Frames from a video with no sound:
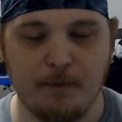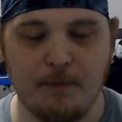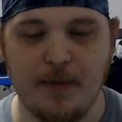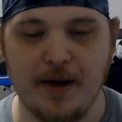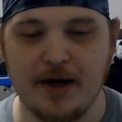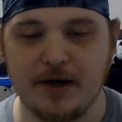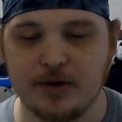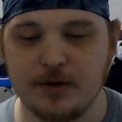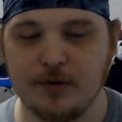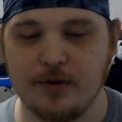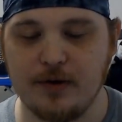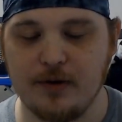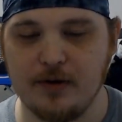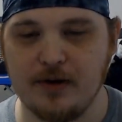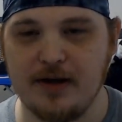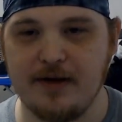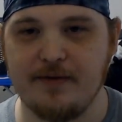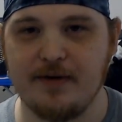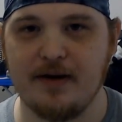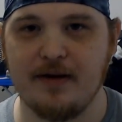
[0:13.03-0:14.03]
make sure that you
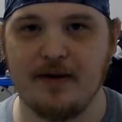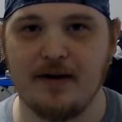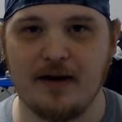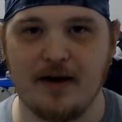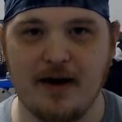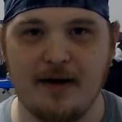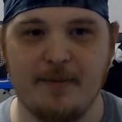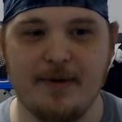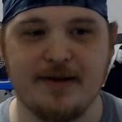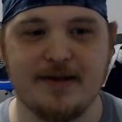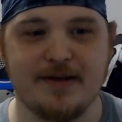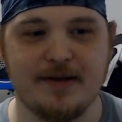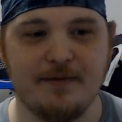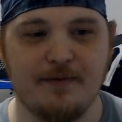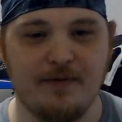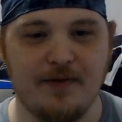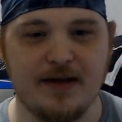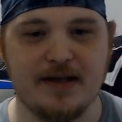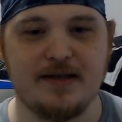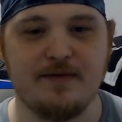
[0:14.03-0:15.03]
leave it in the comments
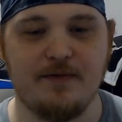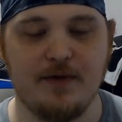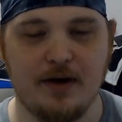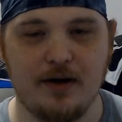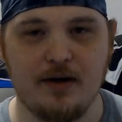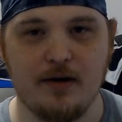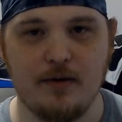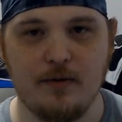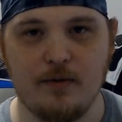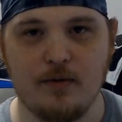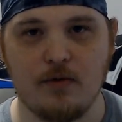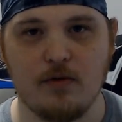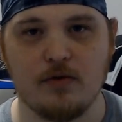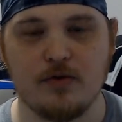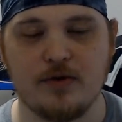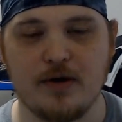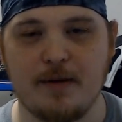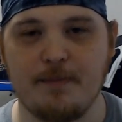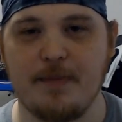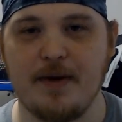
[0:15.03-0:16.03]
of this video or
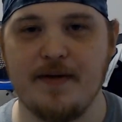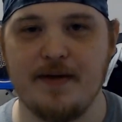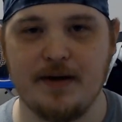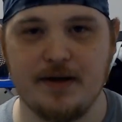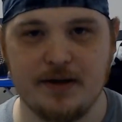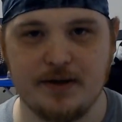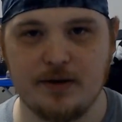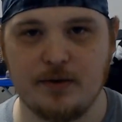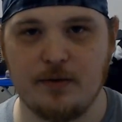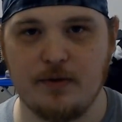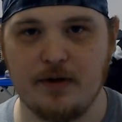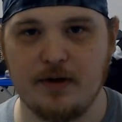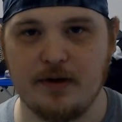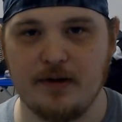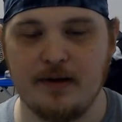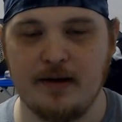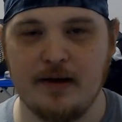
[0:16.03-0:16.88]
drop by the Discord.